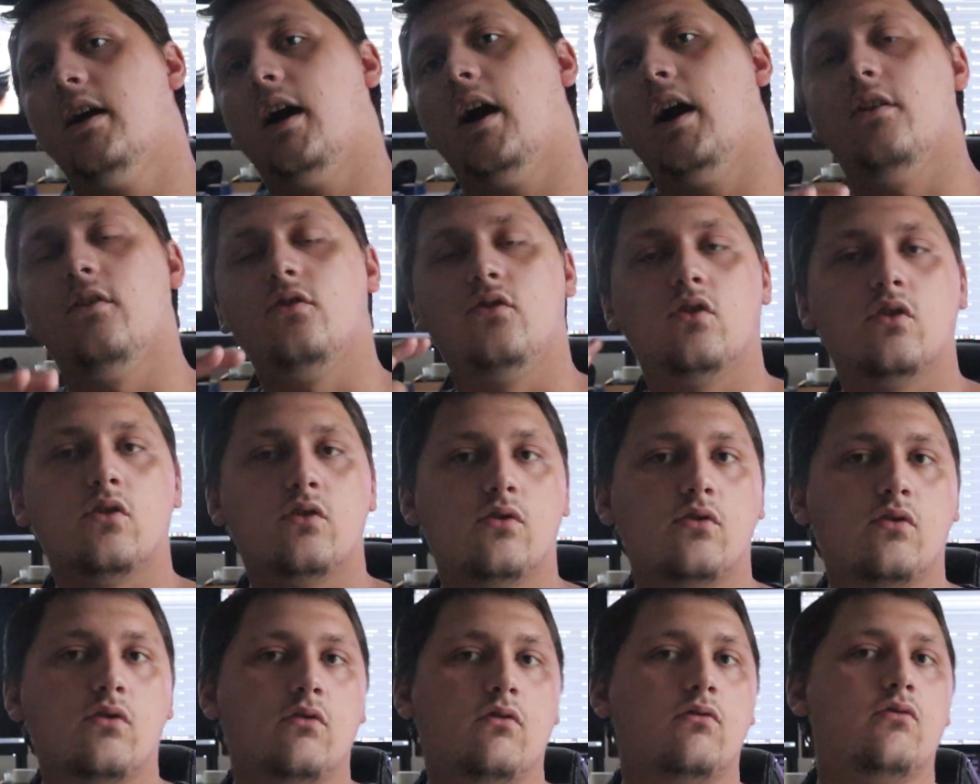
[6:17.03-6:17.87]
and
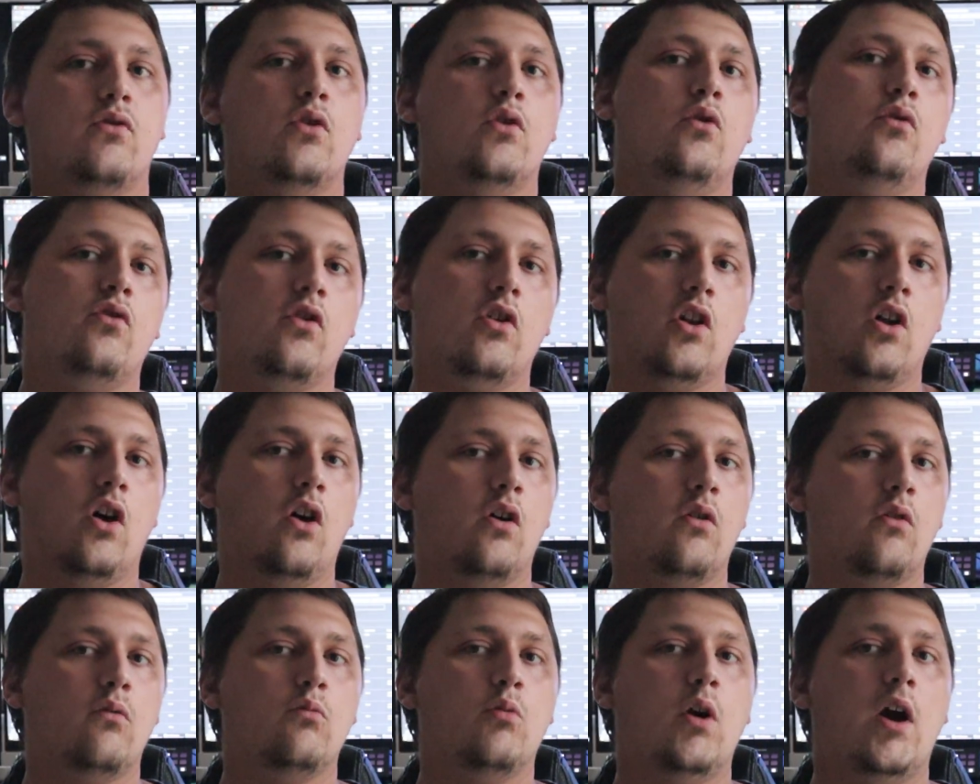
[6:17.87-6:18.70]
just cruise
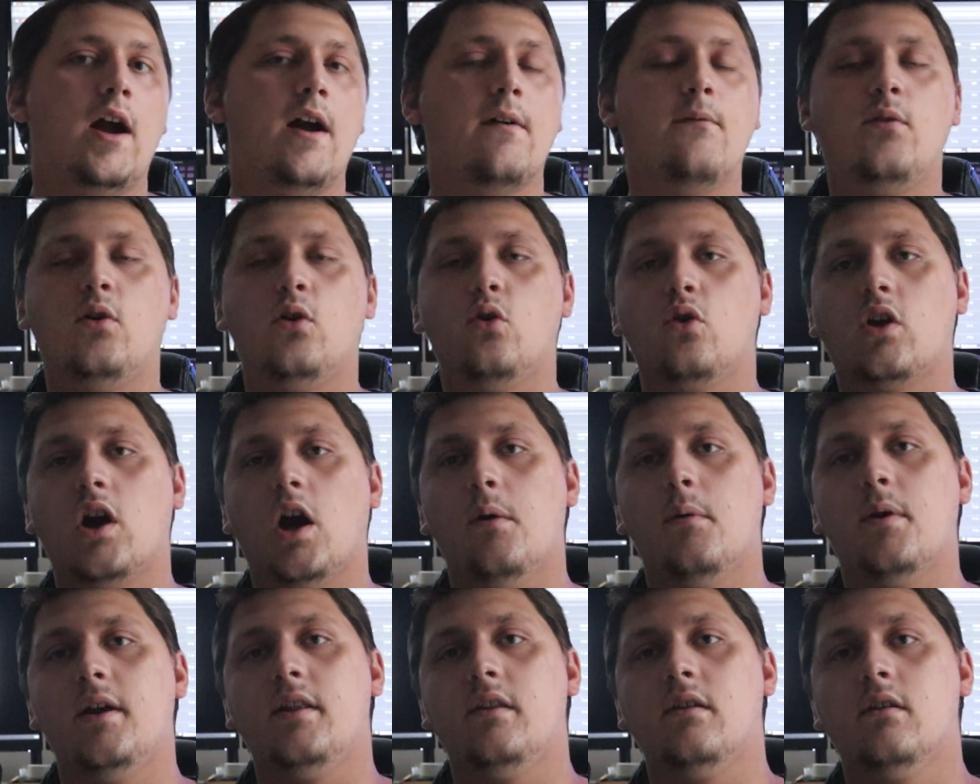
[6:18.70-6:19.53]
along wherever you're
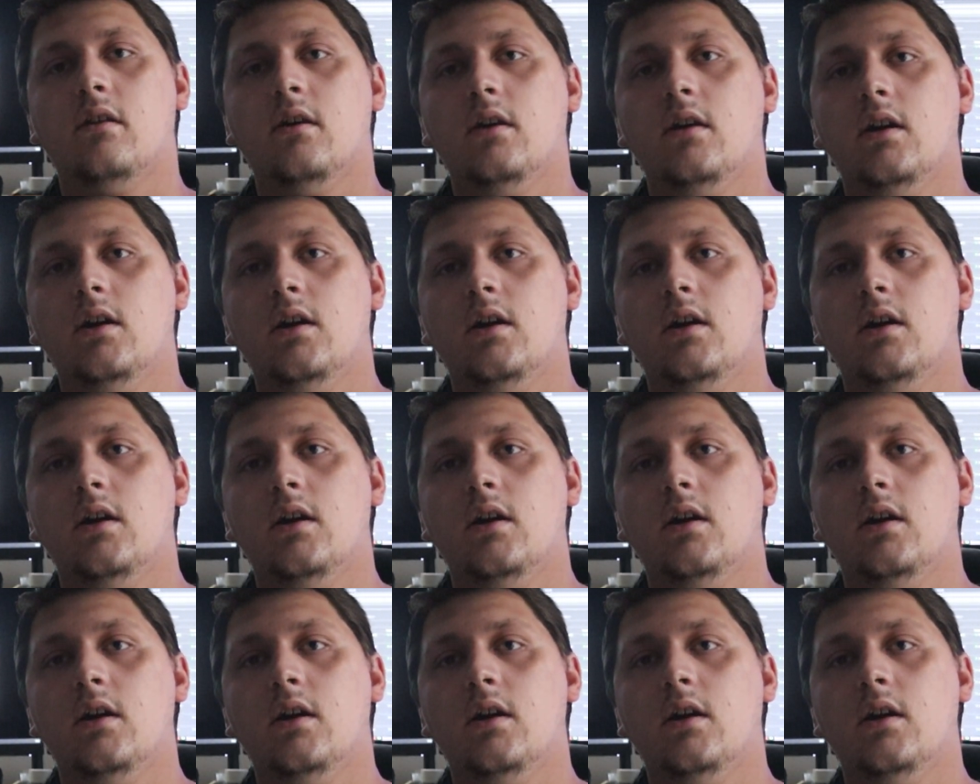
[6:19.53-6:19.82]
going.